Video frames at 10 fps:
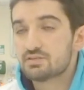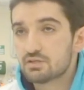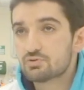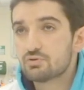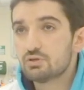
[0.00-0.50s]

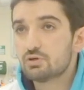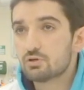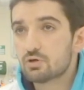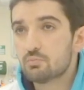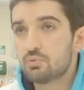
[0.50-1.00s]
As a
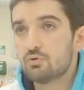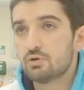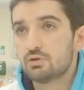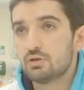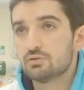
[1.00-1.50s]
critical
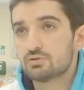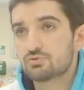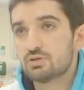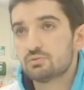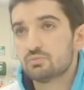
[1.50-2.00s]
component in
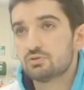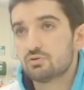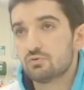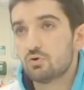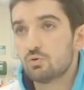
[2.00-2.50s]
the
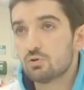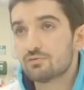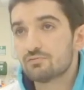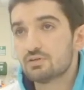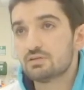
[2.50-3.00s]
treatment of
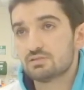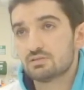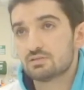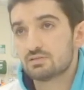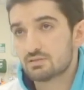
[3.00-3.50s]
all of
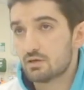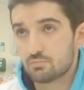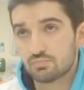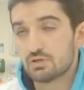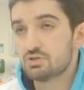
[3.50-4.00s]
these,
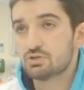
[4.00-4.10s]
stent